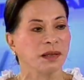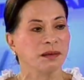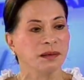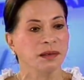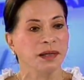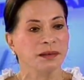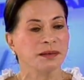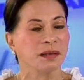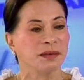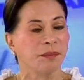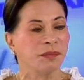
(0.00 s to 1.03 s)
that it's
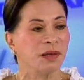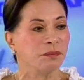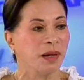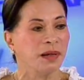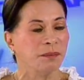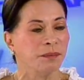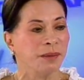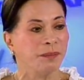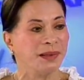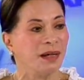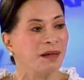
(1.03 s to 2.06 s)
accepted by, by,
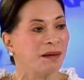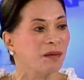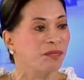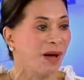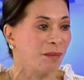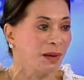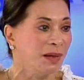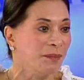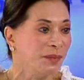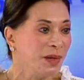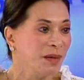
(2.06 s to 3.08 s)
by the Kiram family.
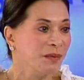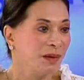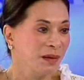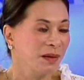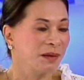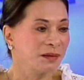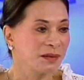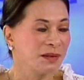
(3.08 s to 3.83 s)
Yes, it is. Yes.